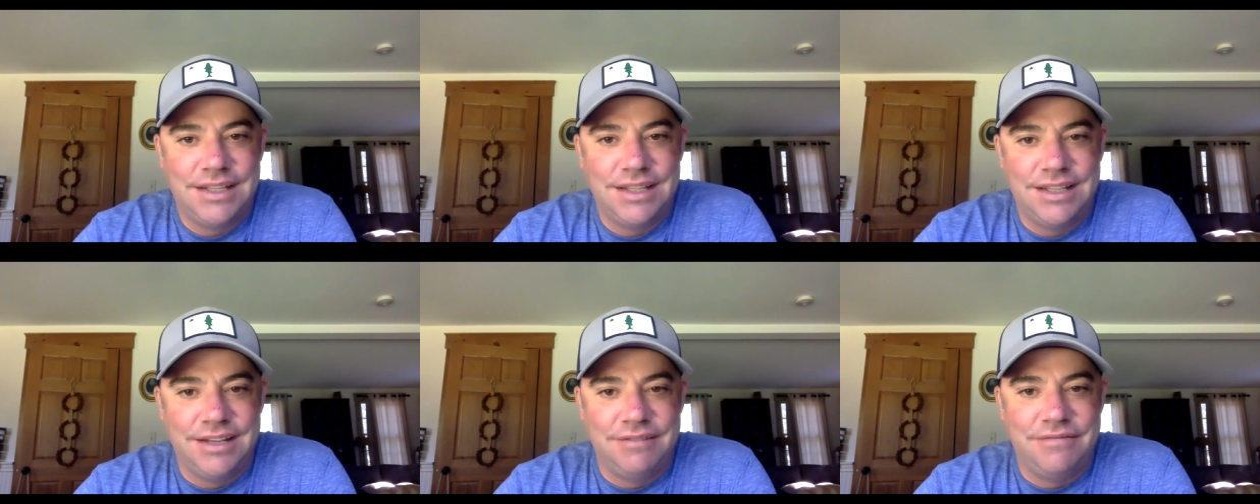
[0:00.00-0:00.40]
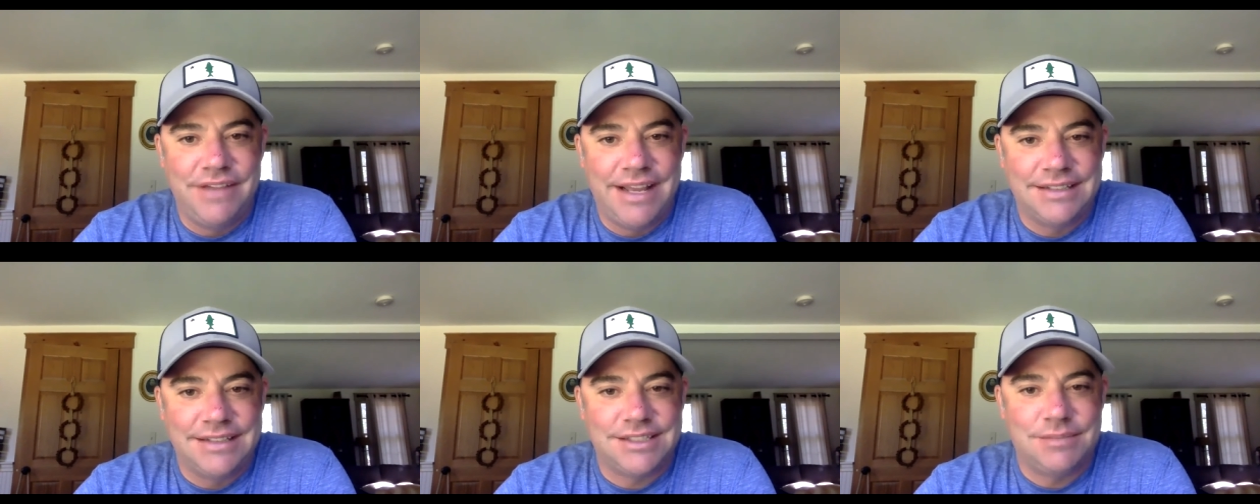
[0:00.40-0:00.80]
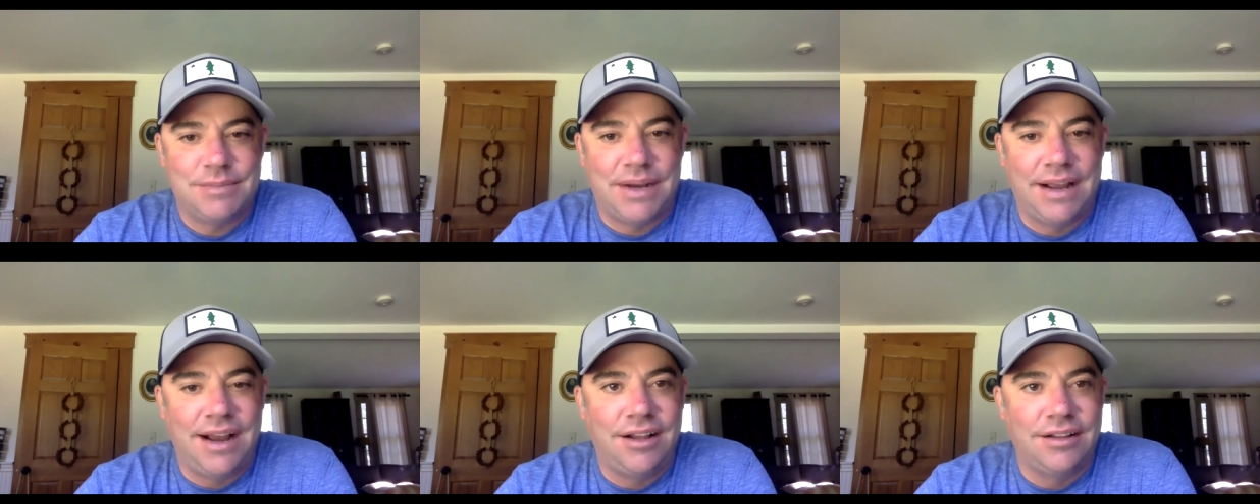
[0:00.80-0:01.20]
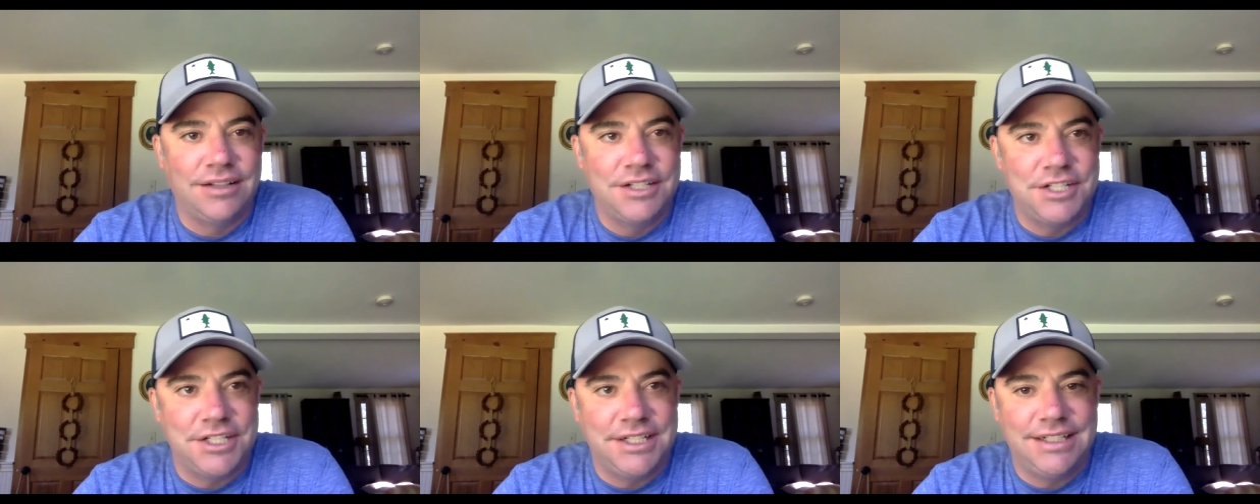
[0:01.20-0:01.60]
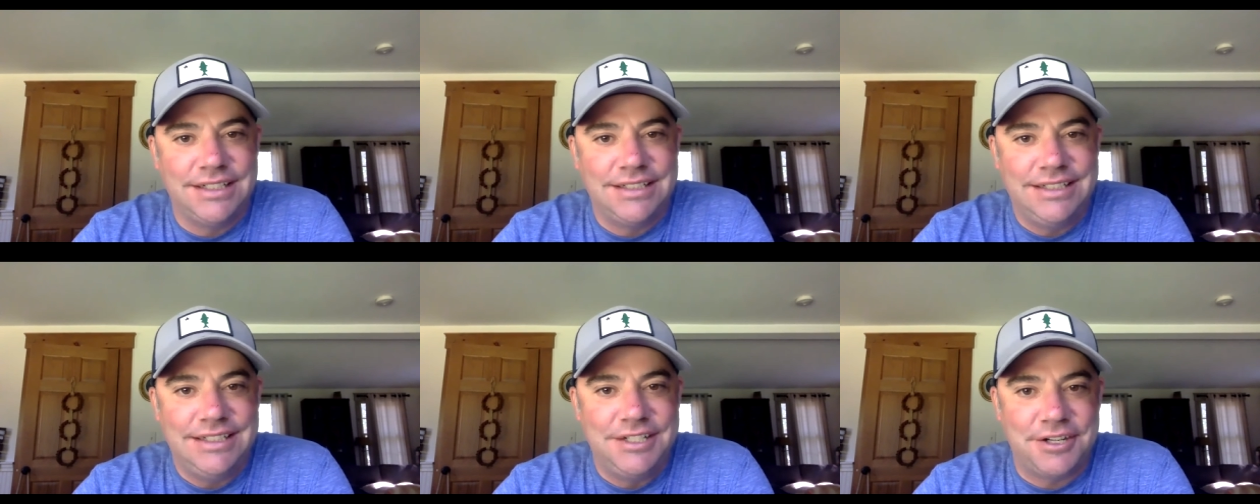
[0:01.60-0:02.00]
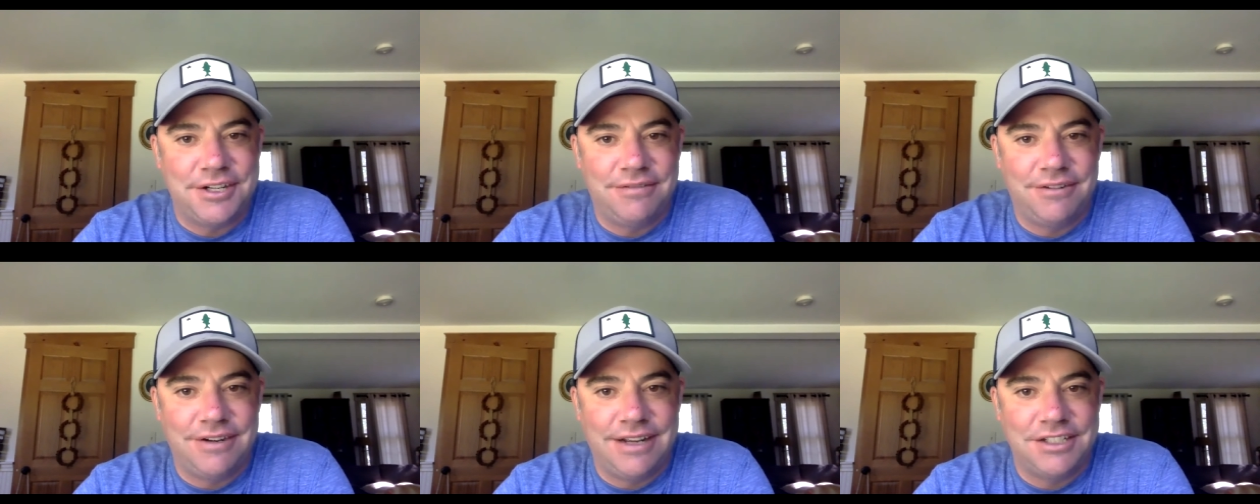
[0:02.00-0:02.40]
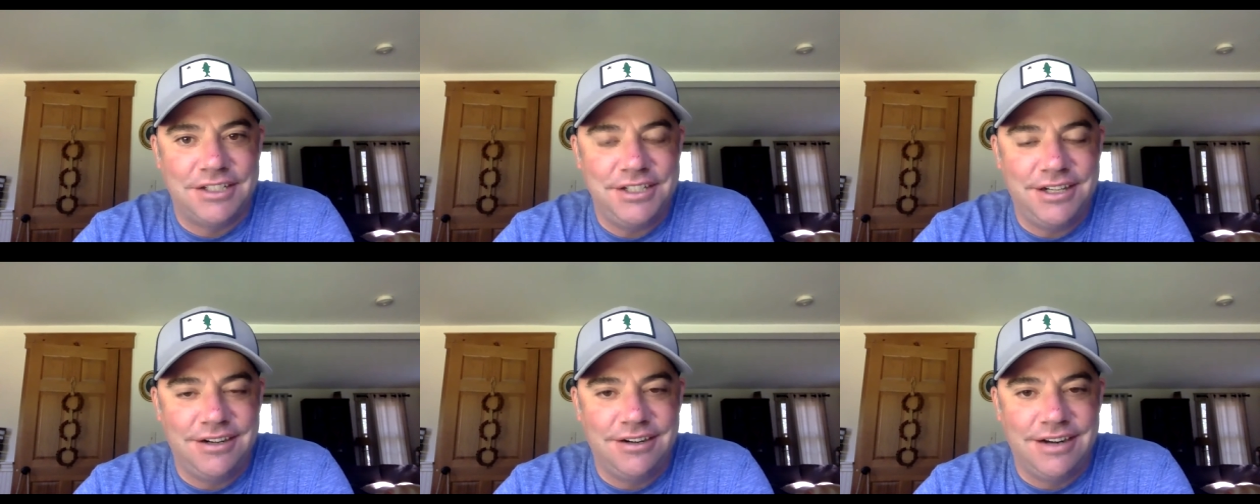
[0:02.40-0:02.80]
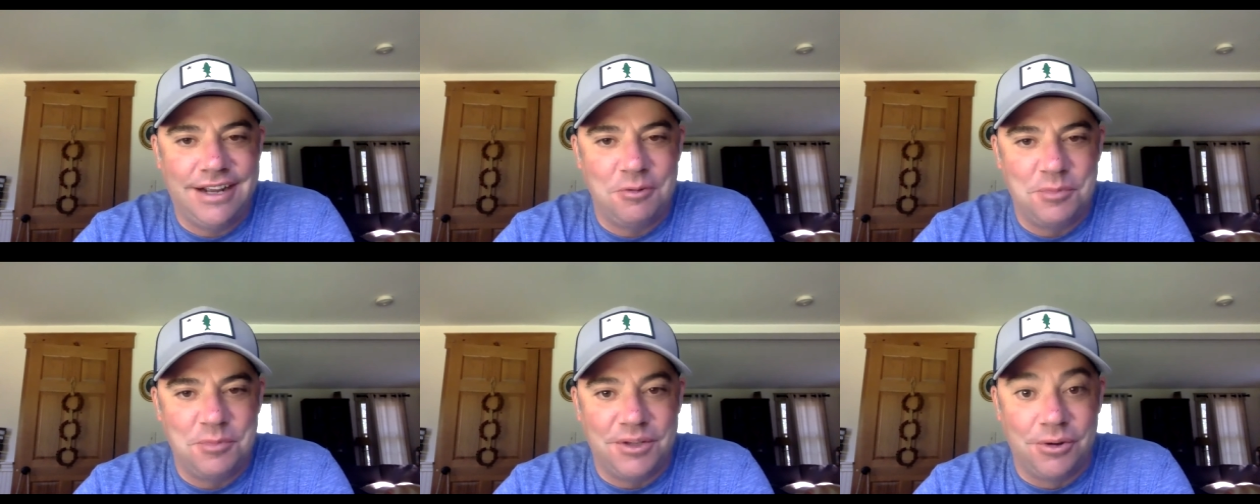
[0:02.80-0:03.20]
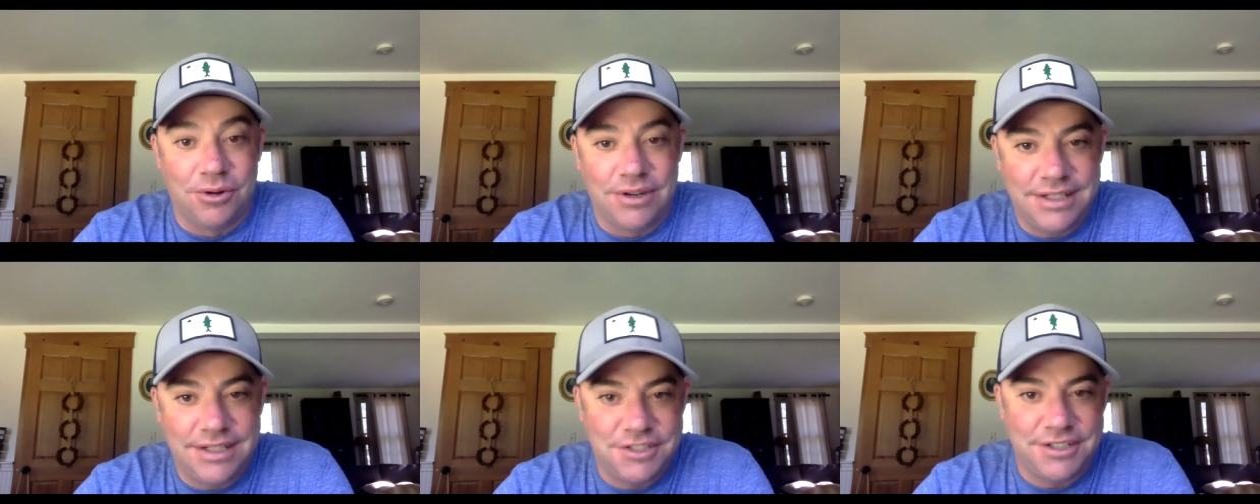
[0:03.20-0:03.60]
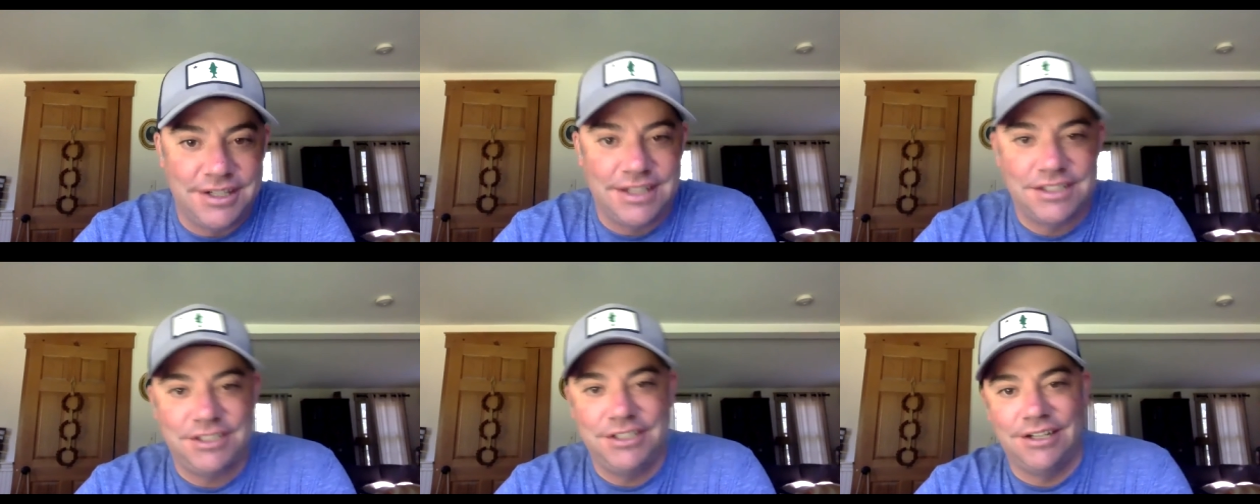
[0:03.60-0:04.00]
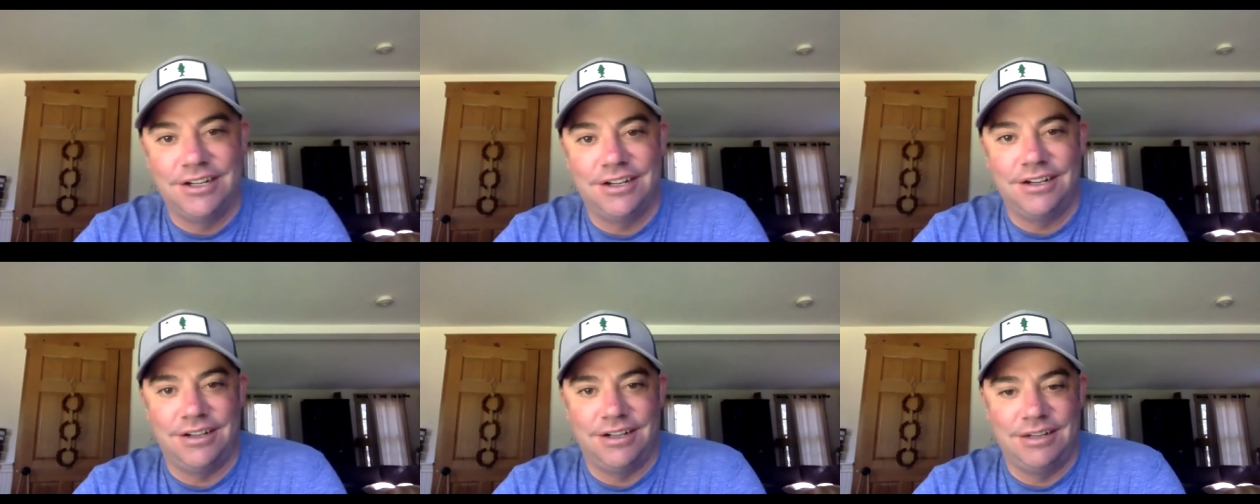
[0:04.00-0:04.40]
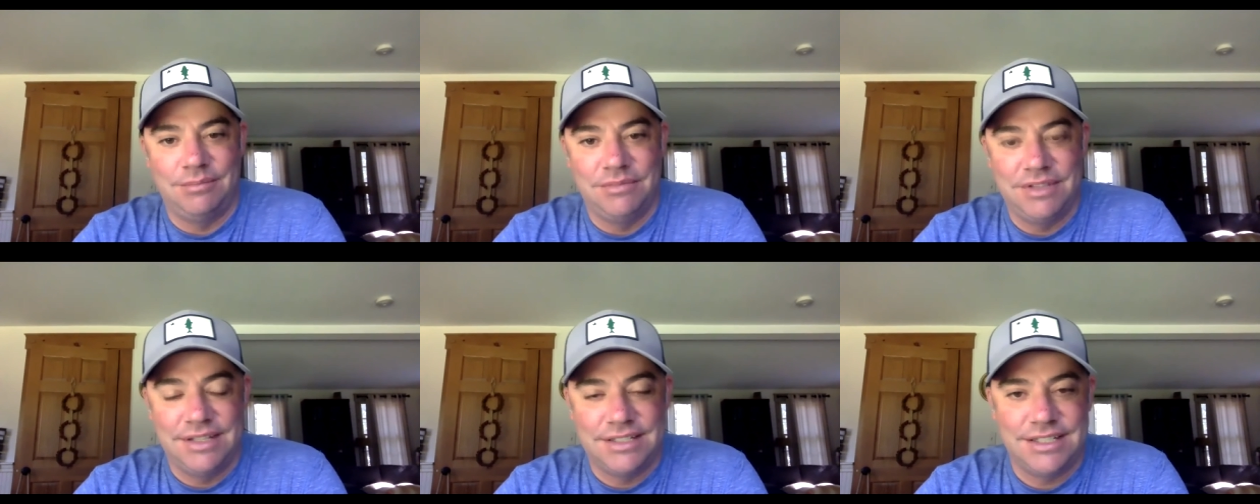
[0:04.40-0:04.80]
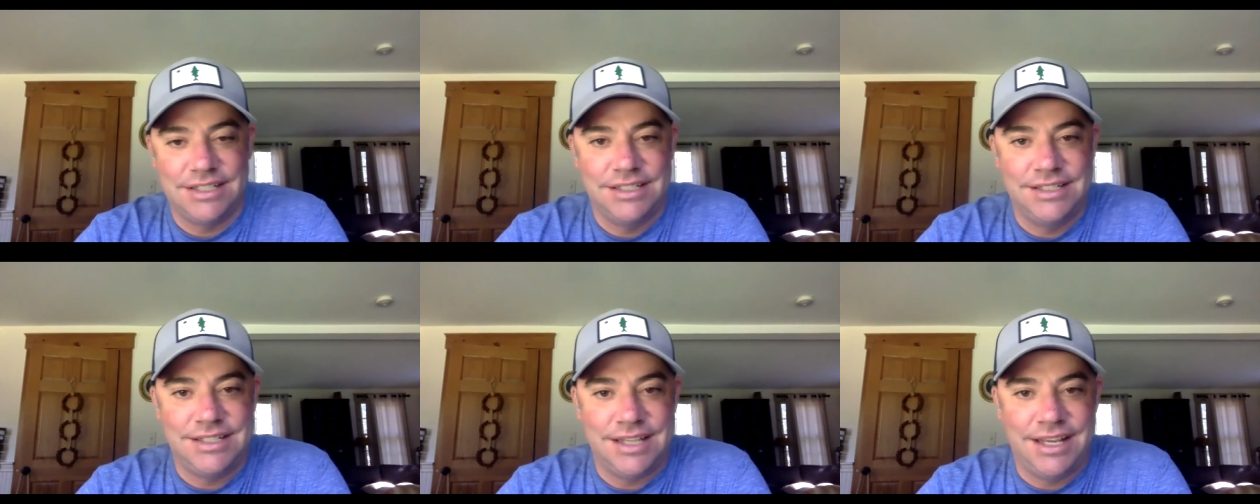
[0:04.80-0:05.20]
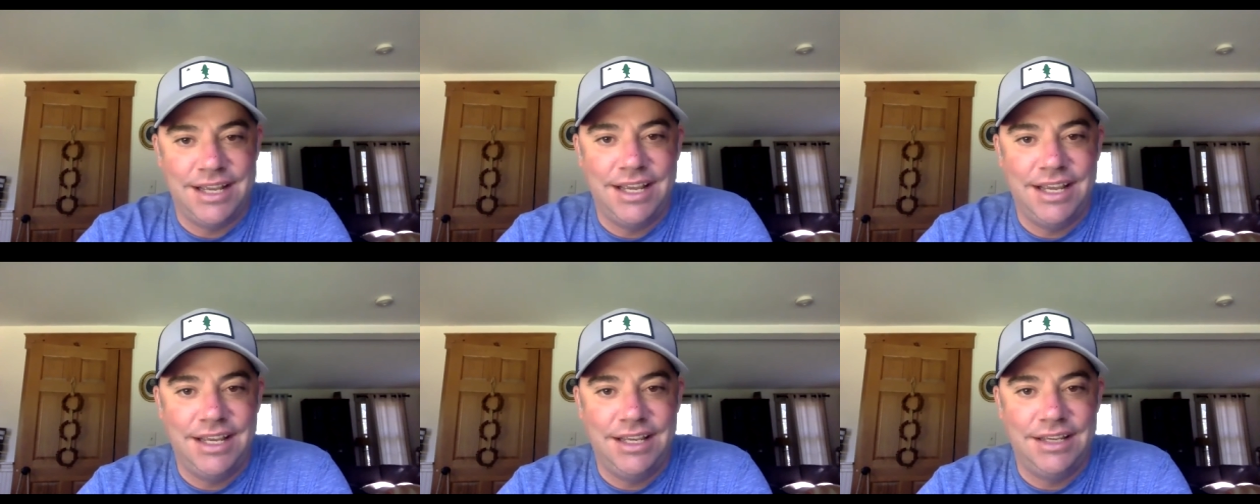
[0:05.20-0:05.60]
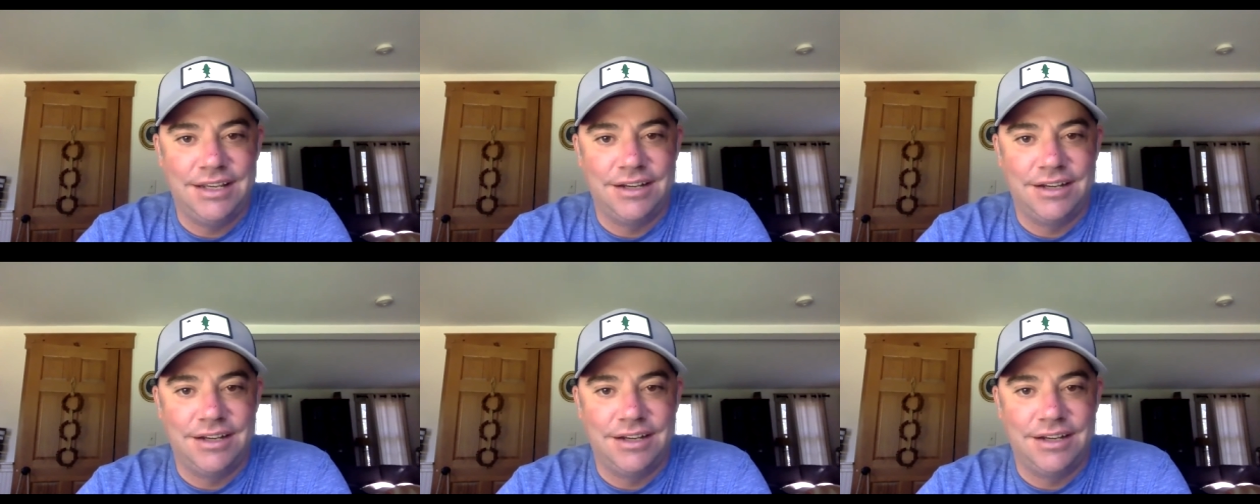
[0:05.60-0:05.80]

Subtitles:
the advanced biology teacher for next year, and I will be your teacher next year. This is an